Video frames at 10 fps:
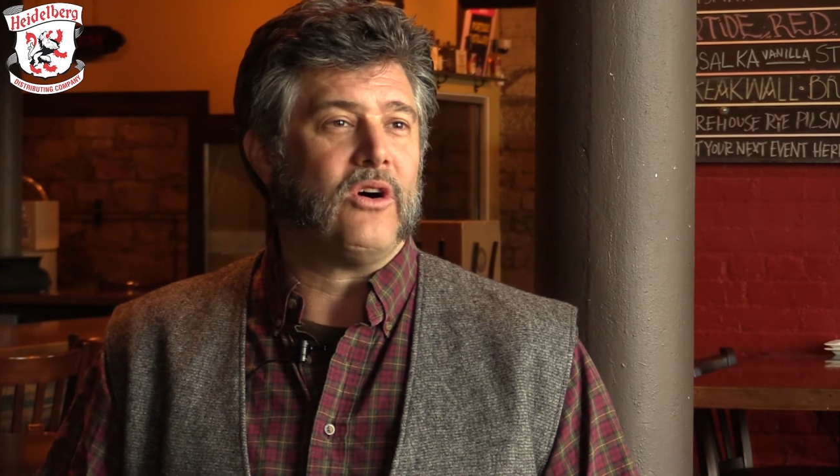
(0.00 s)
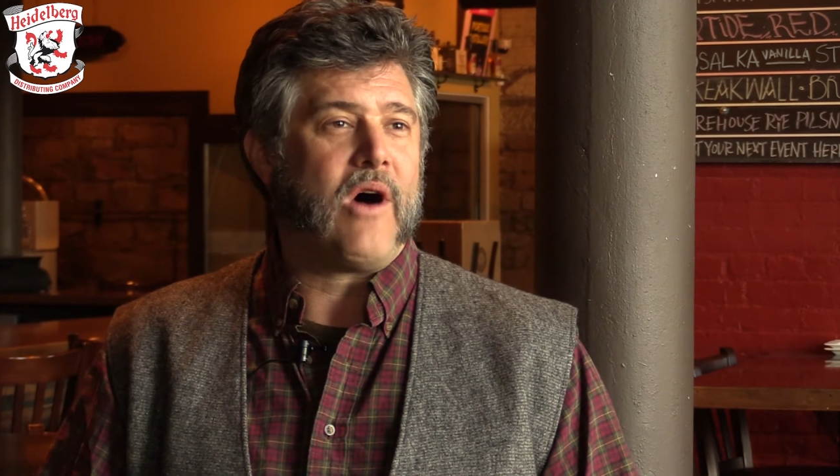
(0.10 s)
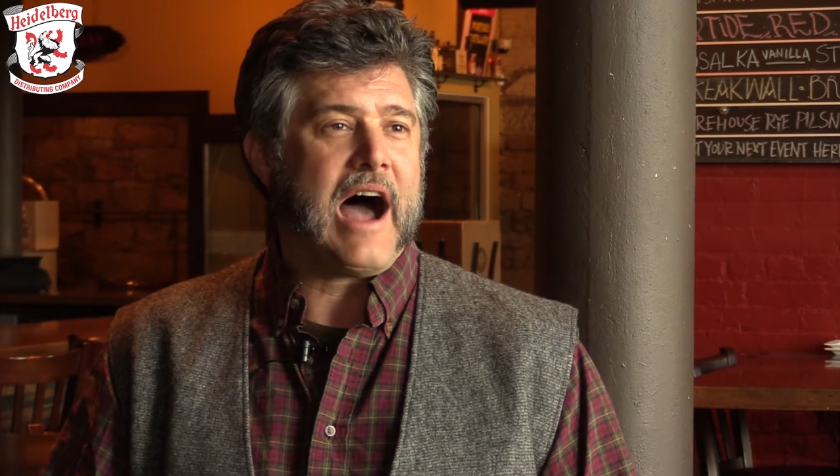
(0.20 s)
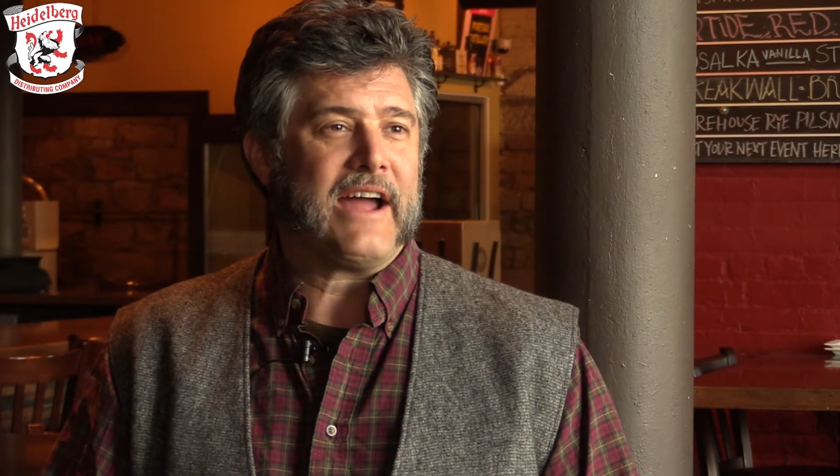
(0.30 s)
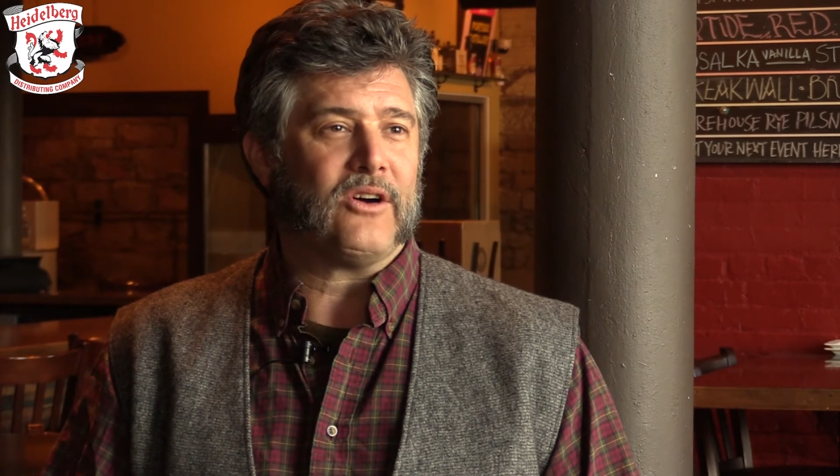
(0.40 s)

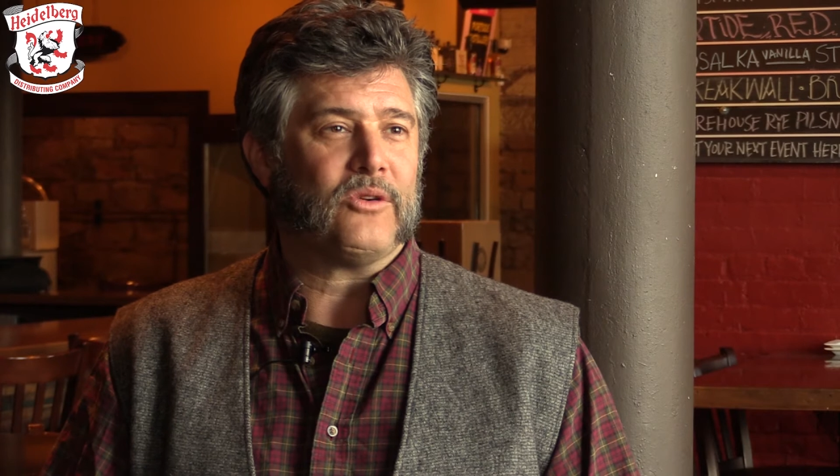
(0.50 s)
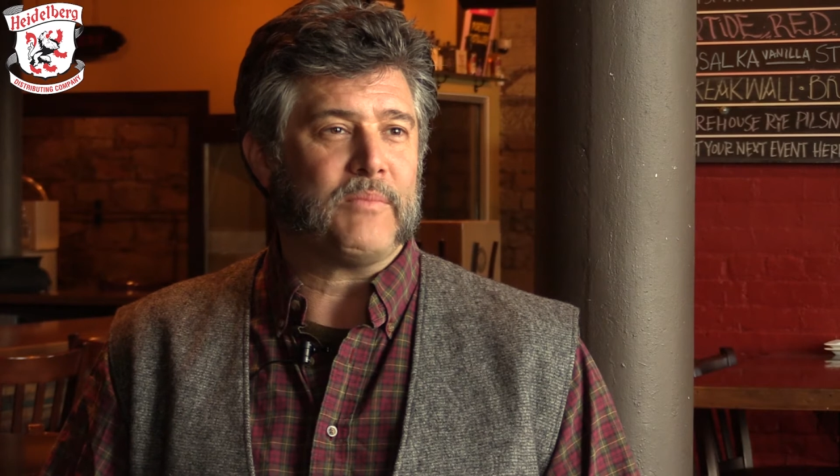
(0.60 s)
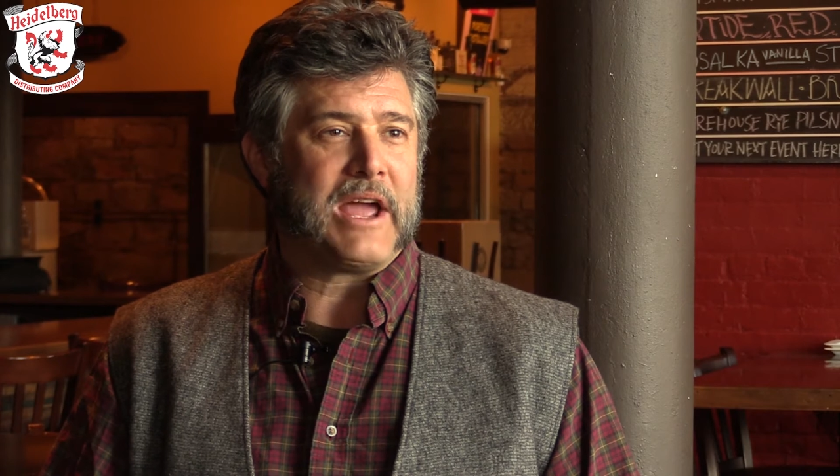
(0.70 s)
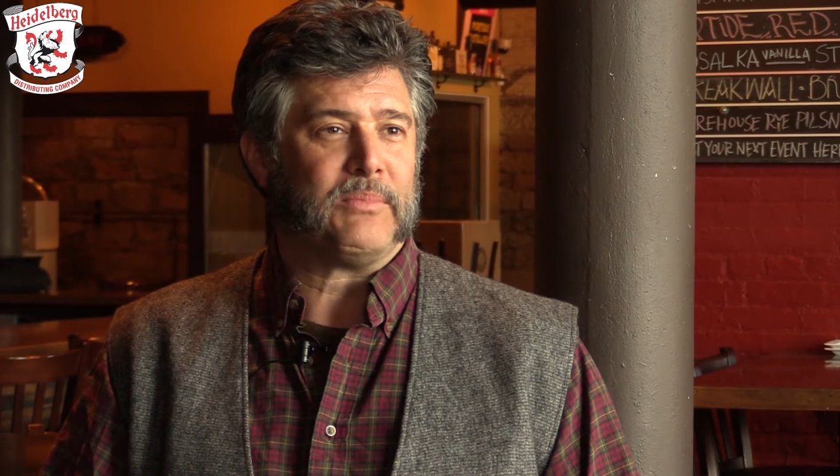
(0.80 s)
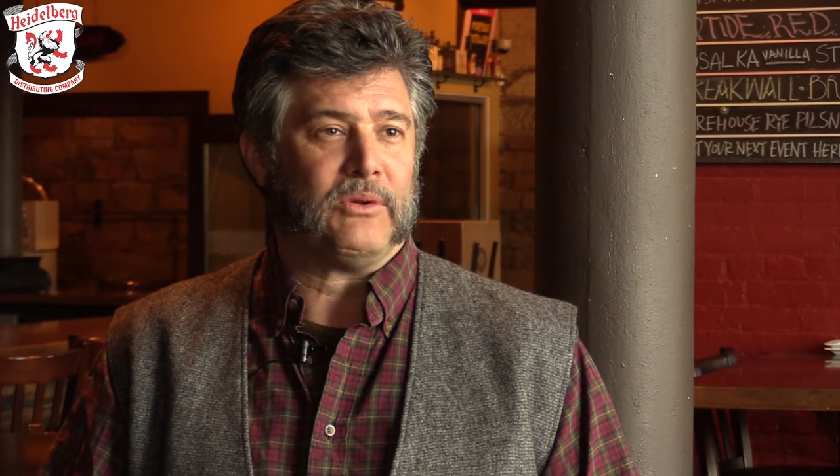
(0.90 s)
Ohio
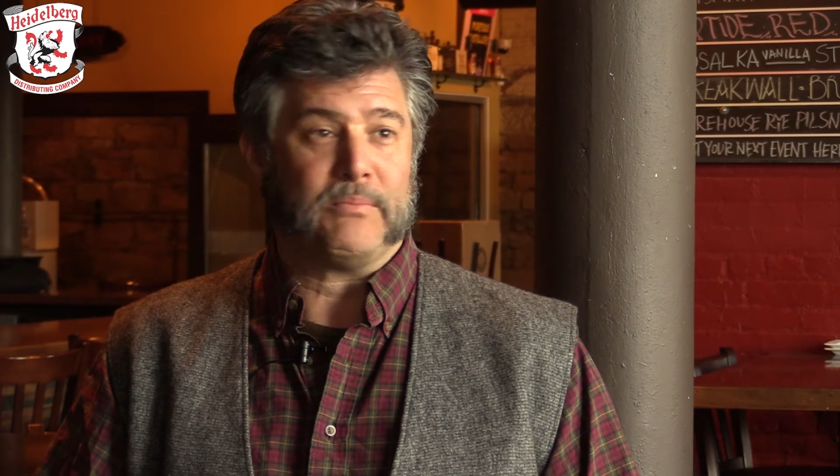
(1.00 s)
maple,